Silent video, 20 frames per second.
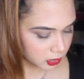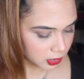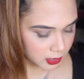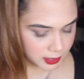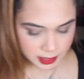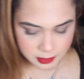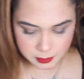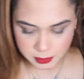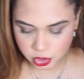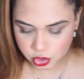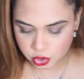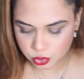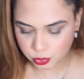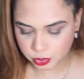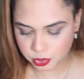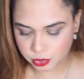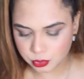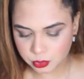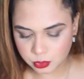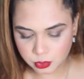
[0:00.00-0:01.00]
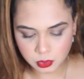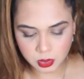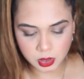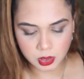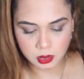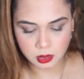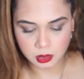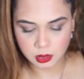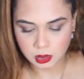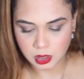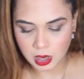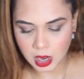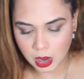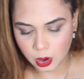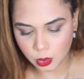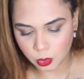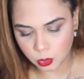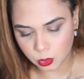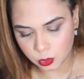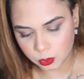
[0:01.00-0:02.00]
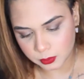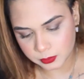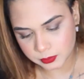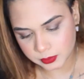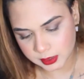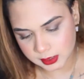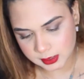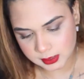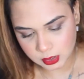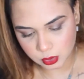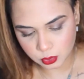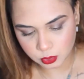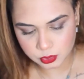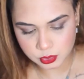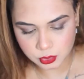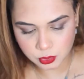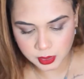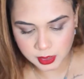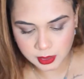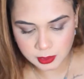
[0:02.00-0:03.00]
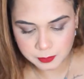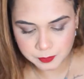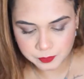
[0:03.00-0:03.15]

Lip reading: Let me show you how this looks, okay?